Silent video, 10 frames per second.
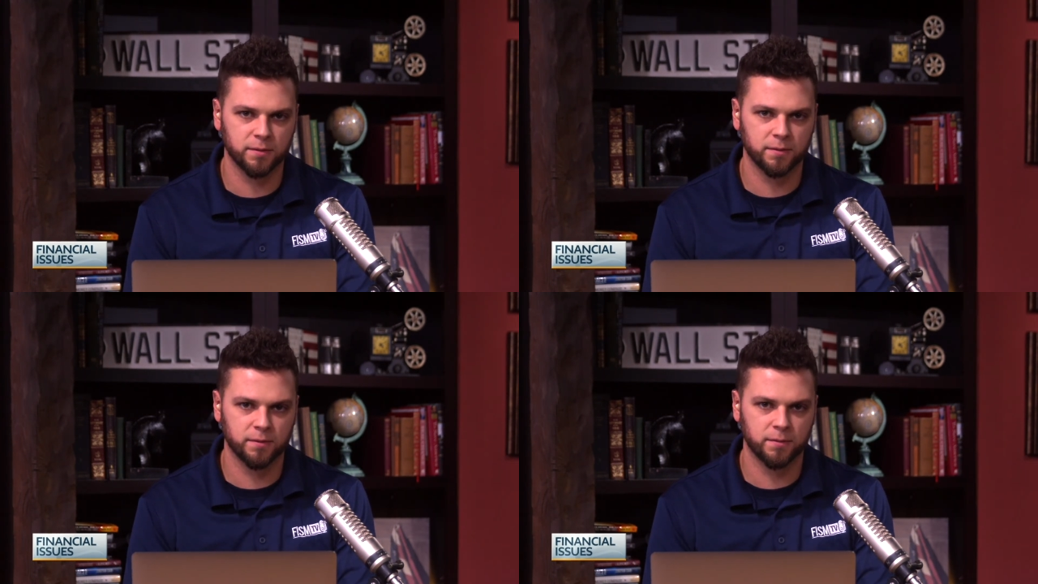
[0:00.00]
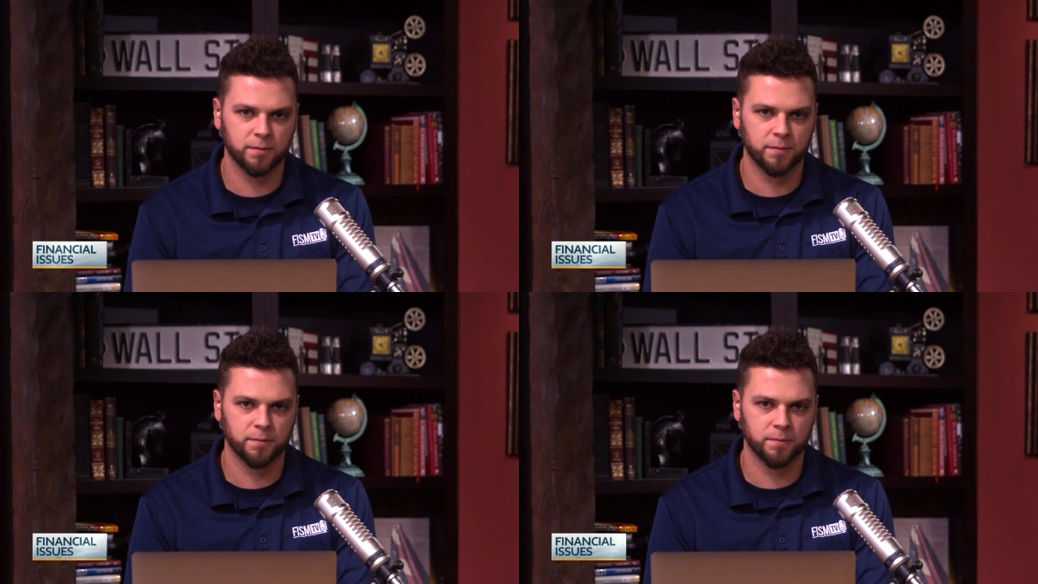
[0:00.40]

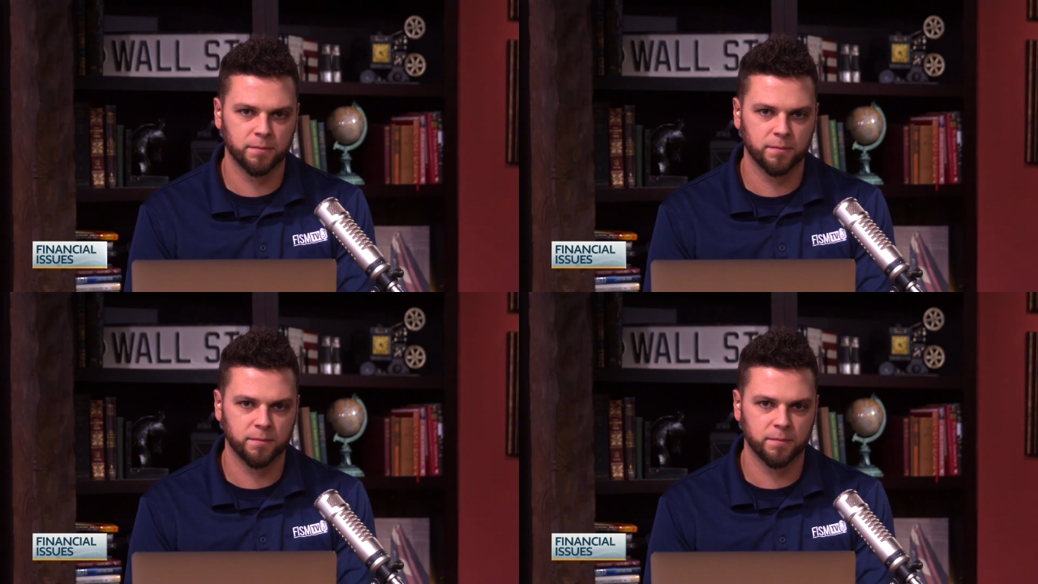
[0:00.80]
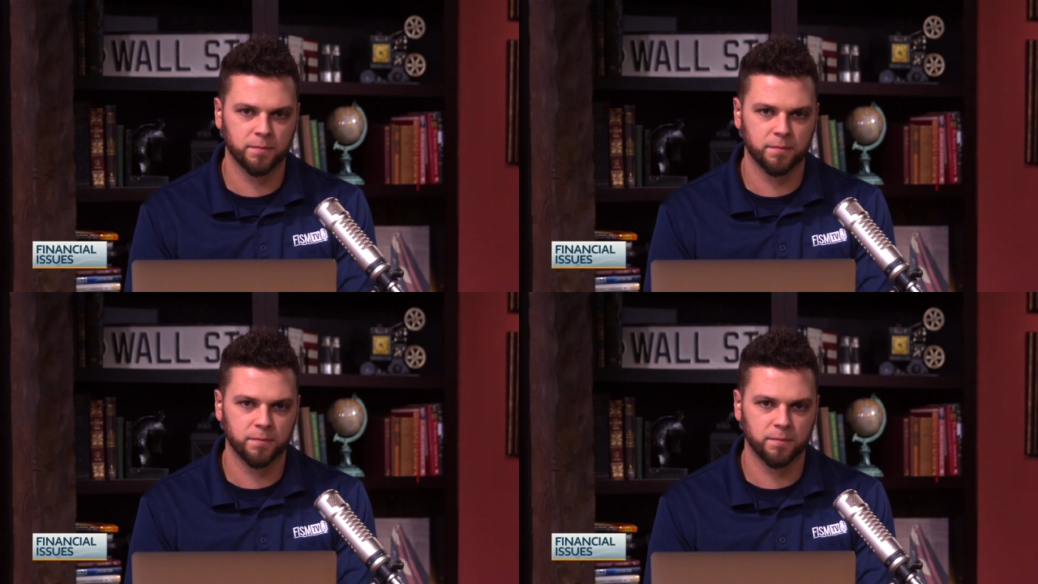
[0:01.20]

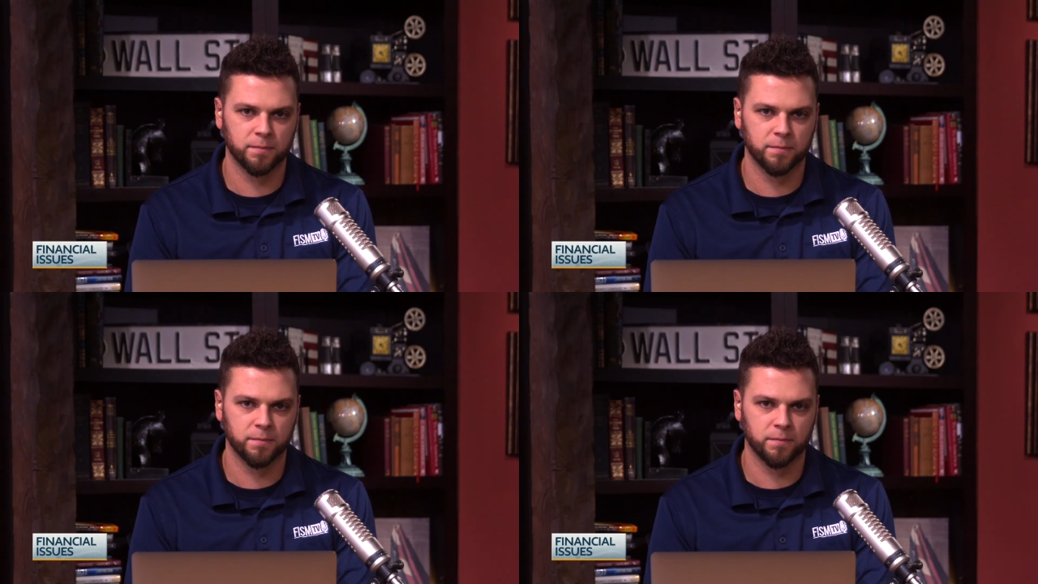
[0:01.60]
No one is speaking in this clip.